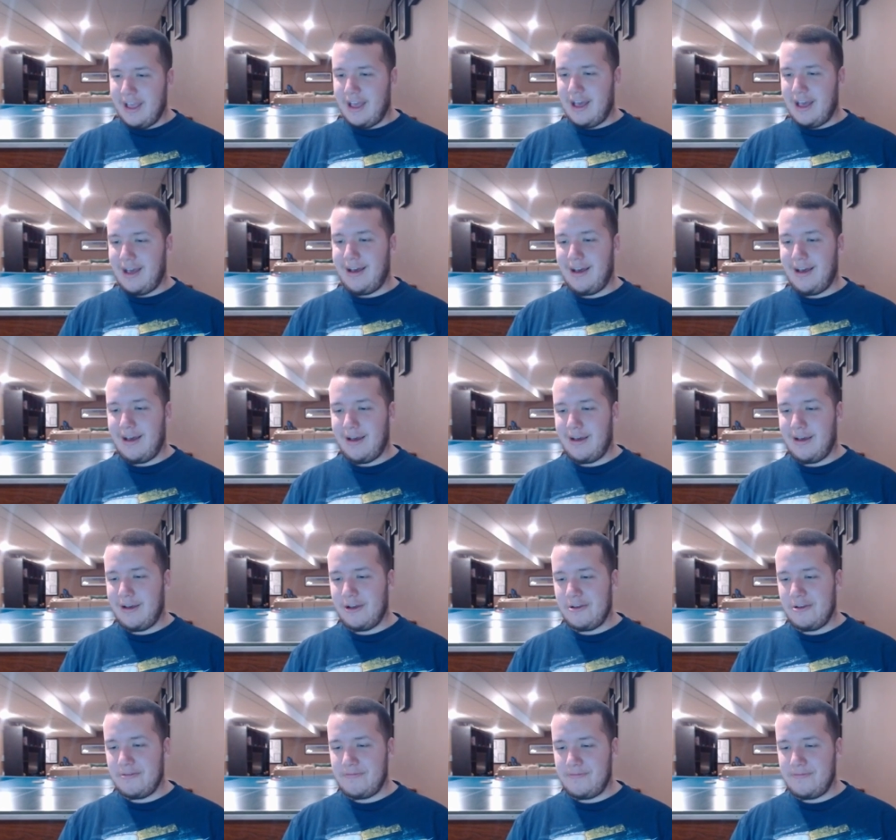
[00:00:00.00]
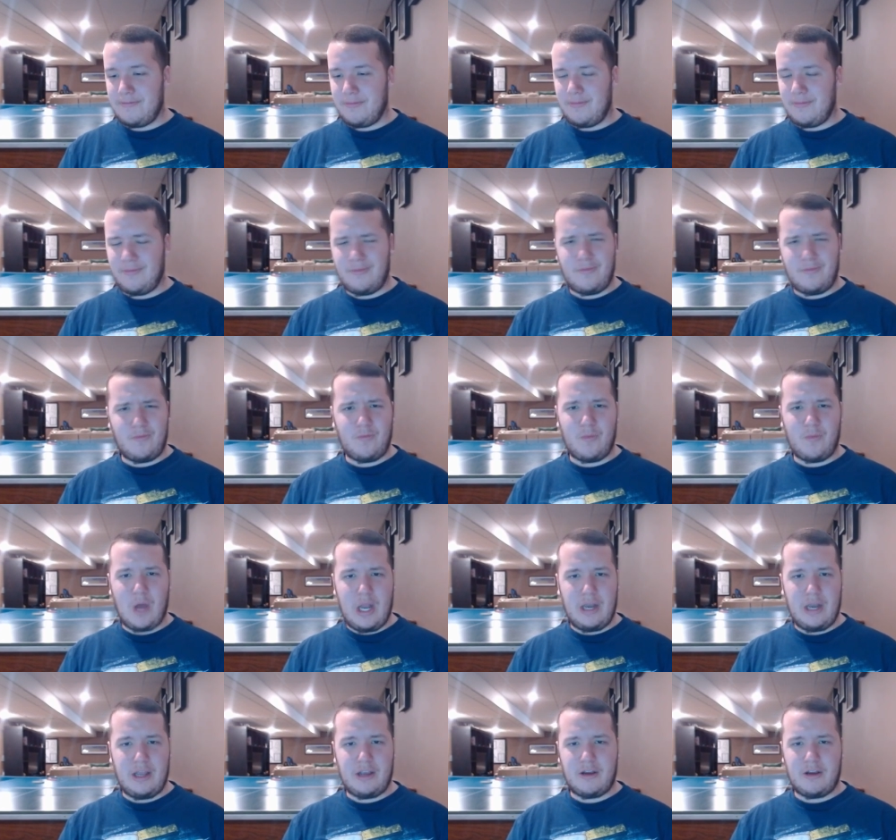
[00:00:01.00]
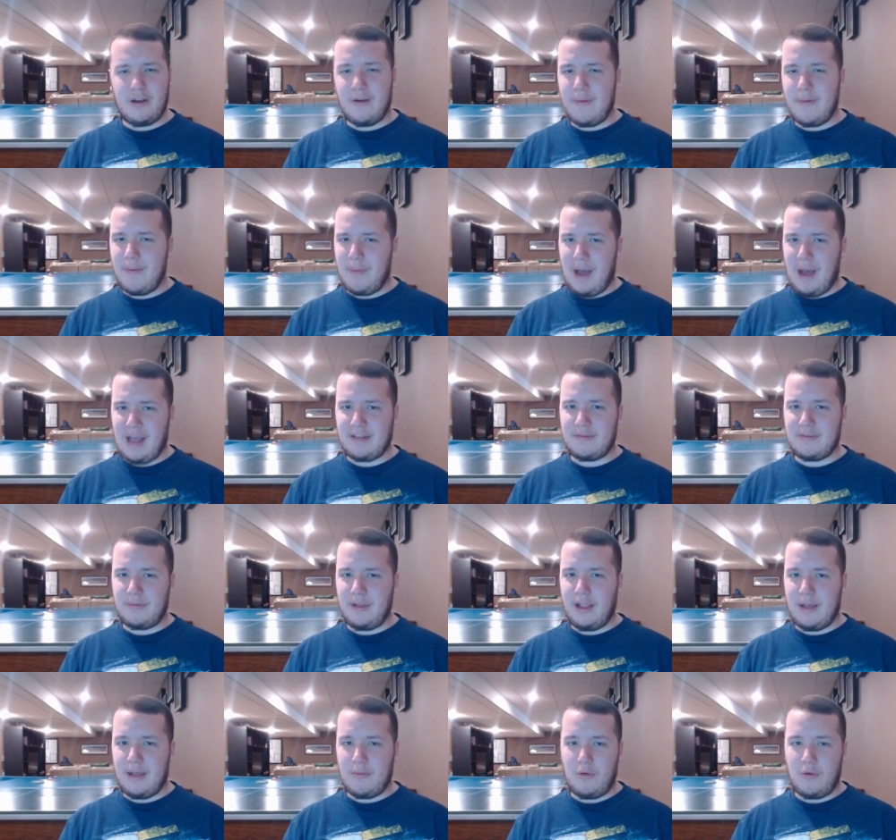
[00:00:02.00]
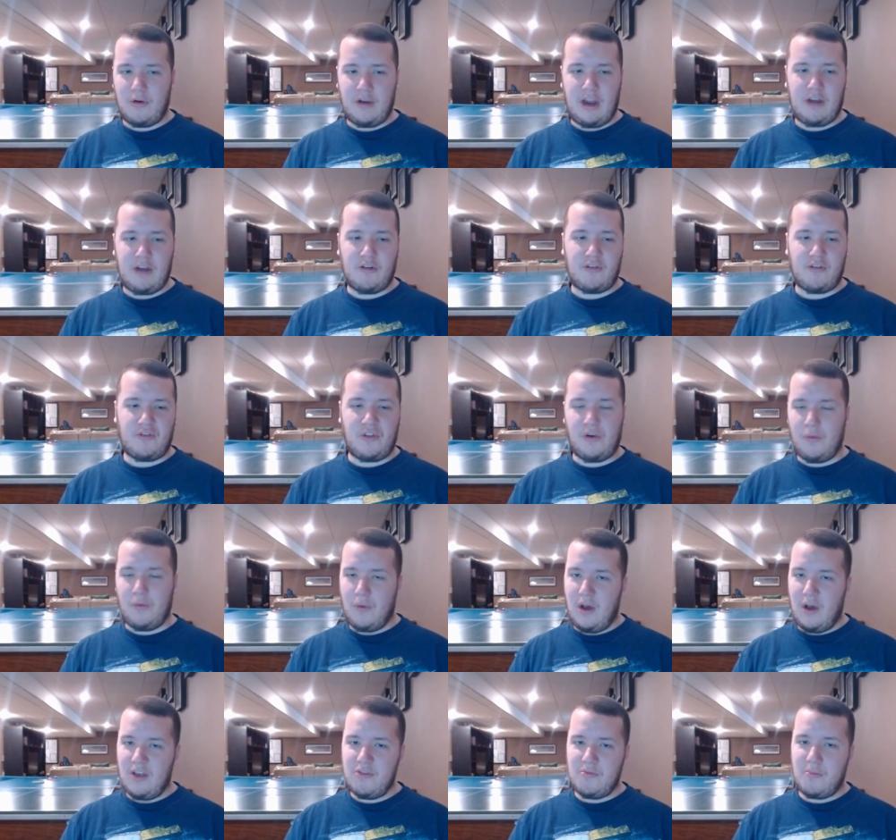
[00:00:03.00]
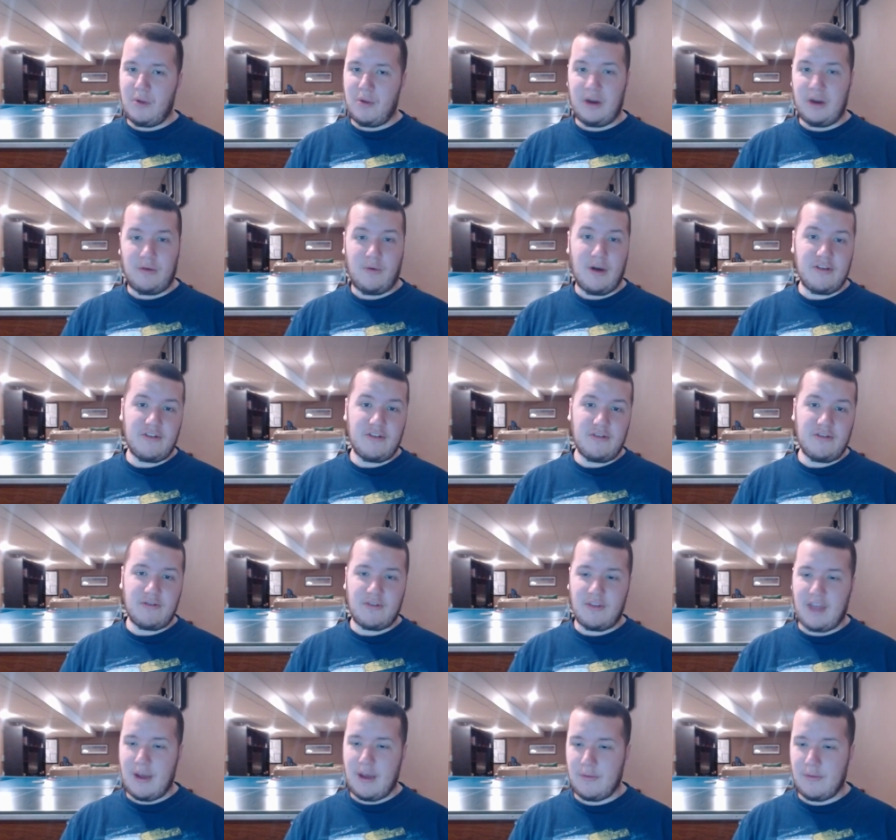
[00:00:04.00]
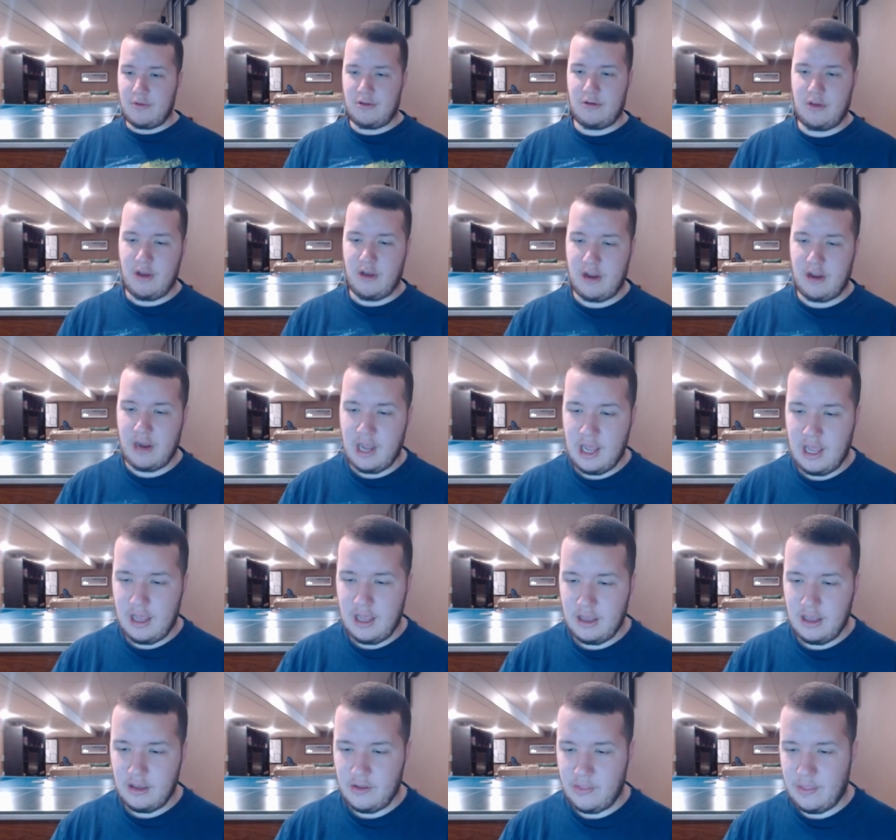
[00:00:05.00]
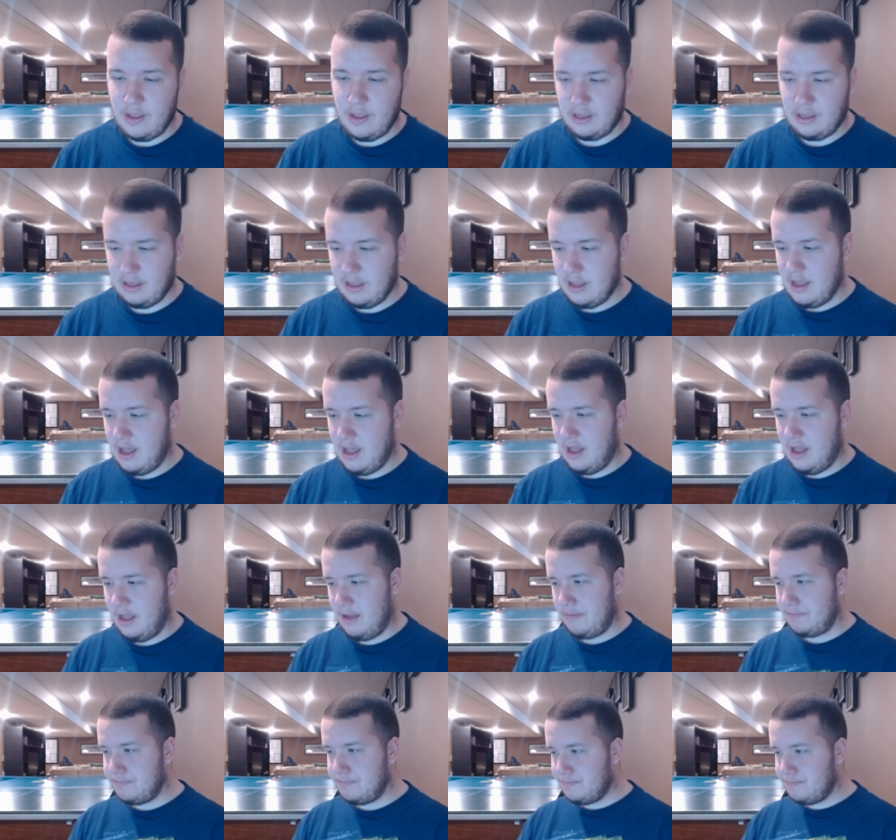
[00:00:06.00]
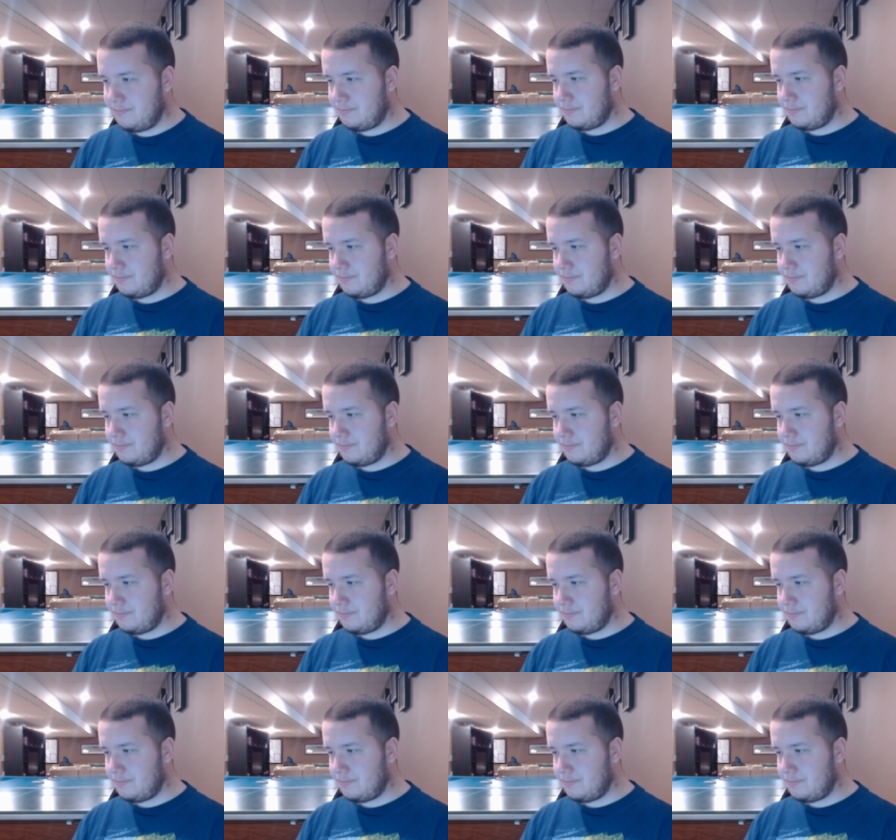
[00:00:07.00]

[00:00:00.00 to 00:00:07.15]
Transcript: uh, when it could have been possibly a lot more dangerous than it was, but it wasn't. So that was a good, good thing. Um,